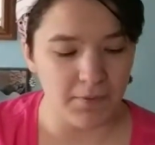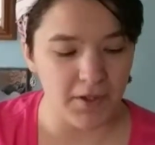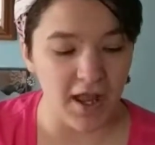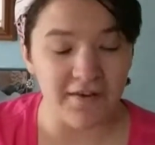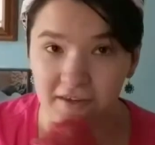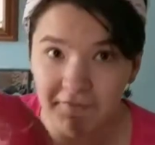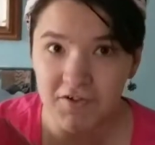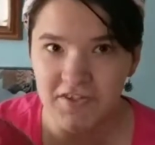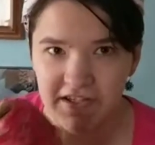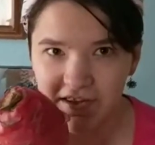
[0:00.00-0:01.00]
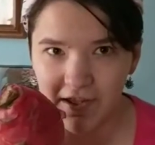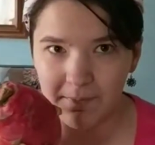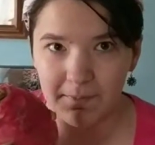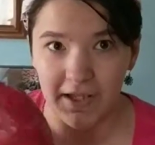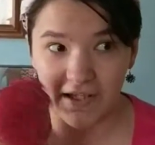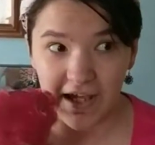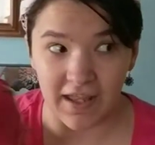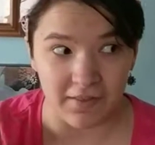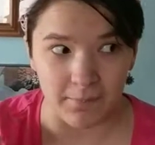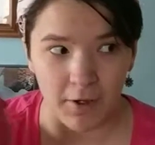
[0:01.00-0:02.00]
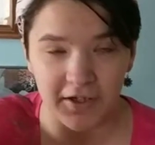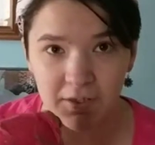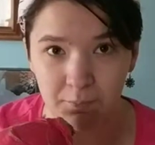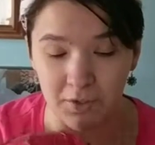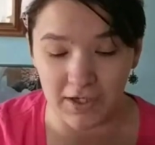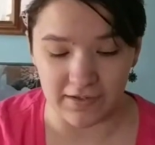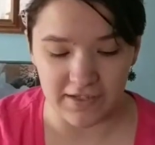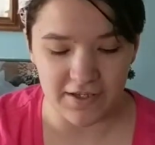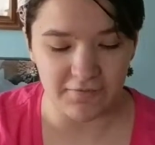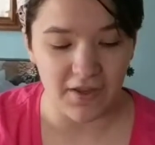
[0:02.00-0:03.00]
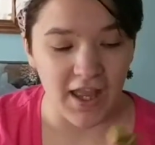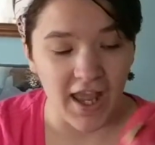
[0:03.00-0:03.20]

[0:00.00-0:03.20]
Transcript: but I never see them like at the market where I live.